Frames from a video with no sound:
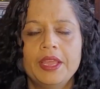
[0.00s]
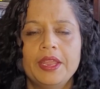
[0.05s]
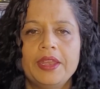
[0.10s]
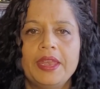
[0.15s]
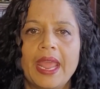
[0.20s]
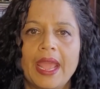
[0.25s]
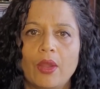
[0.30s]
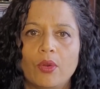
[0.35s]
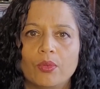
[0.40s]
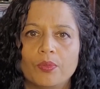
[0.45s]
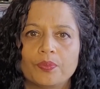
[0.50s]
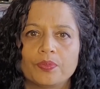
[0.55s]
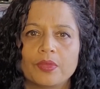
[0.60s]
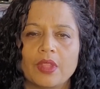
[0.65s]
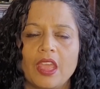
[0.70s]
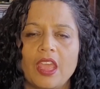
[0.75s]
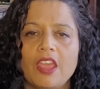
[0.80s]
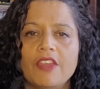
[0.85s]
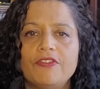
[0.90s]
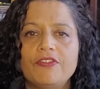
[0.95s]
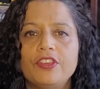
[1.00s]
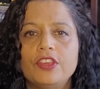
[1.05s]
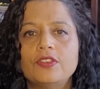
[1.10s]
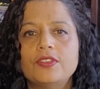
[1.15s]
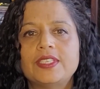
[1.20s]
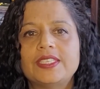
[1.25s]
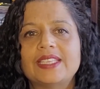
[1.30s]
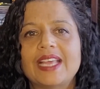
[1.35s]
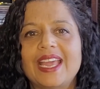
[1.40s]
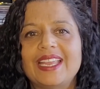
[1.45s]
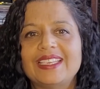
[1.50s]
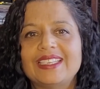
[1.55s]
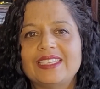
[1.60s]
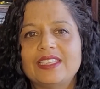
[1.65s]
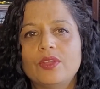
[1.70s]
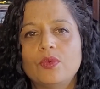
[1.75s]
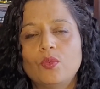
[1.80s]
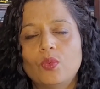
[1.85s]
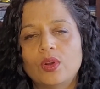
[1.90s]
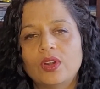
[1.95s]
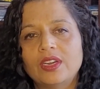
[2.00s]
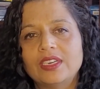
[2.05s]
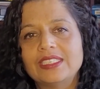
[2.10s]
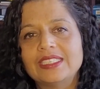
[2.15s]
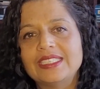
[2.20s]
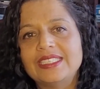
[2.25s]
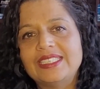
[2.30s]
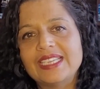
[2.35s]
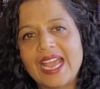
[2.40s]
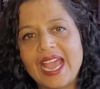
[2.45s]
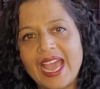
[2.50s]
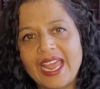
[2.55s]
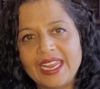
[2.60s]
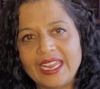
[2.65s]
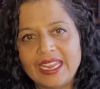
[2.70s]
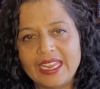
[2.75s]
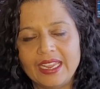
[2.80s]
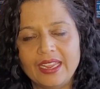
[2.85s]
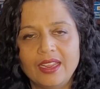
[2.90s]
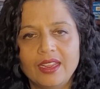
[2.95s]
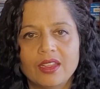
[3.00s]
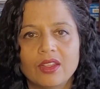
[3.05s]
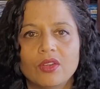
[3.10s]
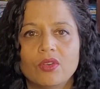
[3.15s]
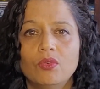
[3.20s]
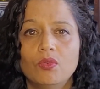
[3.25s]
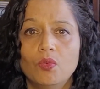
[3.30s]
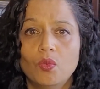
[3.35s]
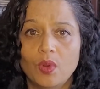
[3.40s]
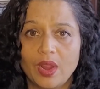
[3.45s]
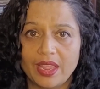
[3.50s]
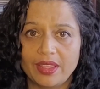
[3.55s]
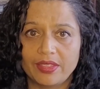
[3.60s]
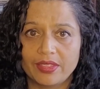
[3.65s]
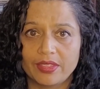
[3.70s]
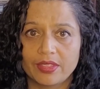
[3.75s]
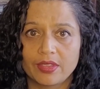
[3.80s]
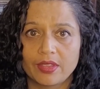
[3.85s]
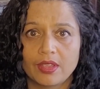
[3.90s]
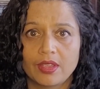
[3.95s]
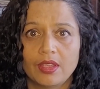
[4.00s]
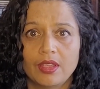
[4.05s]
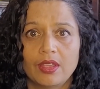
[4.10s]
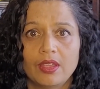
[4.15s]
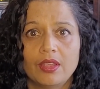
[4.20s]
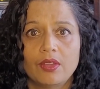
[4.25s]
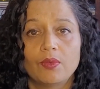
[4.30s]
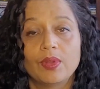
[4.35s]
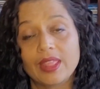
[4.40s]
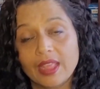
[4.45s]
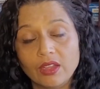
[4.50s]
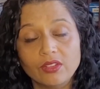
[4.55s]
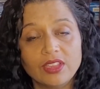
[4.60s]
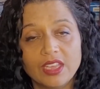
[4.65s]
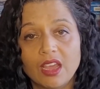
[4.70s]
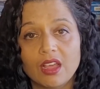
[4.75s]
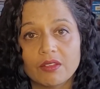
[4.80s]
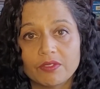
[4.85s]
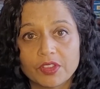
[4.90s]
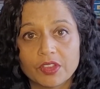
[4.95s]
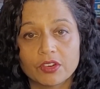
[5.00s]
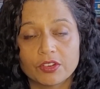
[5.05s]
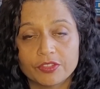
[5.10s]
Now, if you said the word daddy without the alveolar